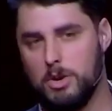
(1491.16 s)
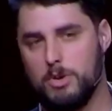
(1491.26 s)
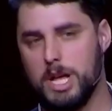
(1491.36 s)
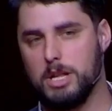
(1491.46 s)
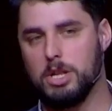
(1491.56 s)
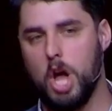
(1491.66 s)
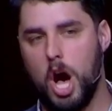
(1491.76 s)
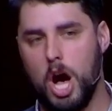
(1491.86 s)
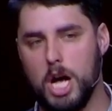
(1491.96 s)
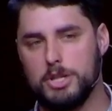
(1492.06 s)
or that
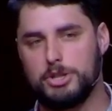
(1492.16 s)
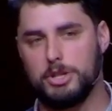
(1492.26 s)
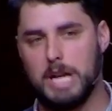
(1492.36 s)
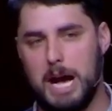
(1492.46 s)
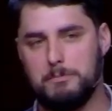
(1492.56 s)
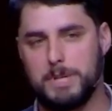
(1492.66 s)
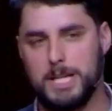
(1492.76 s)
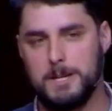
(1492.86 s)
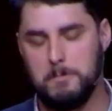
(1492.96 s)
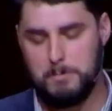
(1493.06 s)
laws should not
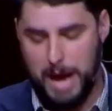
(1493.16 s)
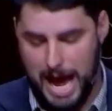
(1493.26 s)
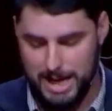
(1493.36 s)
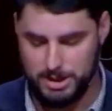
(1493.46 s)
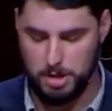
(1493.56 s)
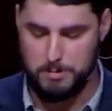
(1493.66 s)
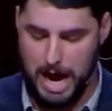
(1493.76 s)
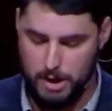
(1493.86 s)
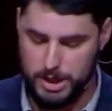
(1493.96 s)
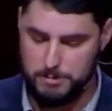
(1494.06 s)
be passed
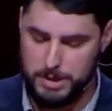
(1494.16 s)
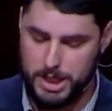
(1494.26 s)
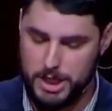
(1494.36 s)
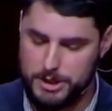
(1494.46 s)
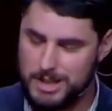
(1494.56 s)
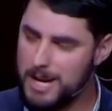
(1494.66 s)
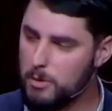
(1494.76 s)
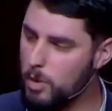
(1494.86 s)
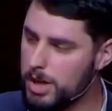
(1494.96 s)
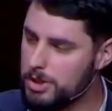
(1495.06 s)
about it because
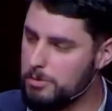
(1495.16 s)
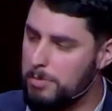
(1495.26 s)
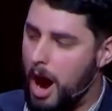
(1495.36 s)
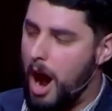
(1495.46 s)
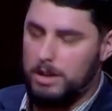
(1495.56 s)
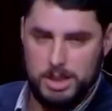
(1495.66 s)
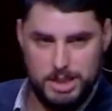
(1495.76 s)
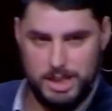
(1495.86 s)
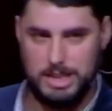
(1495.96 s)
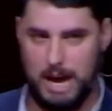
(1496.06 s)
what do
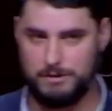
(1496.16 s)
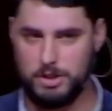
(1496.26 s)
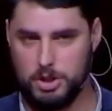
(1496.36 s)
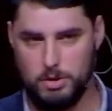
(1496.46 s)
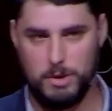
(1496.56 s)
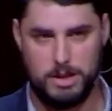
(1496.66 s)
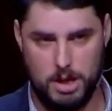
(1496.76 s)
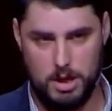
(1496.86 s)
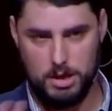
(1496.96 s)
politics have to do with